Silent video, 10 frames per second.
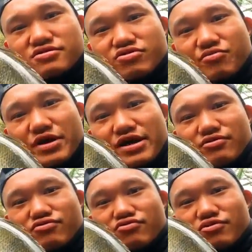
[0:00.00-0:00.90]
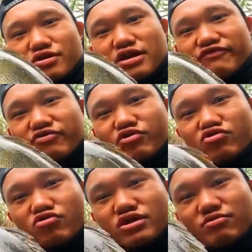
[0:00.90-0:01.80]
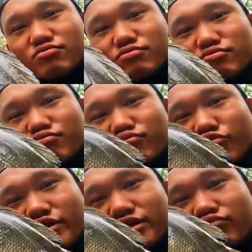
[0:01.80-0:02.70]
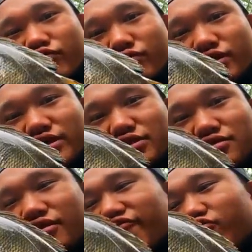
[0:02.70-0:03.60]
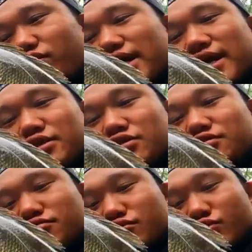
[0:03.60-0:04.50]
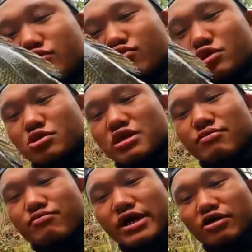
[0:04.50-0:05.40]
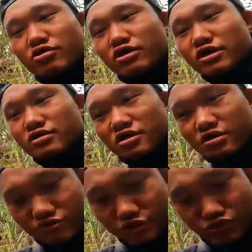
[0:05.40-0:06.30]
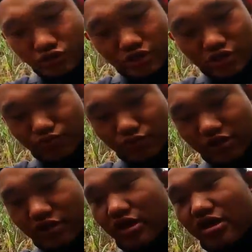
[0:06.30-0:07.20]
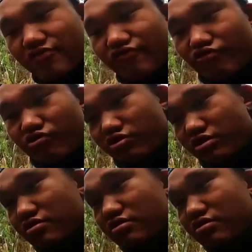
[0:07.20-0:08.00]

Not bad. Right after we caught that brown, we released it. I threw a cast in, twitch, twitch, and bang, on again. This ready is bleeding everywhere.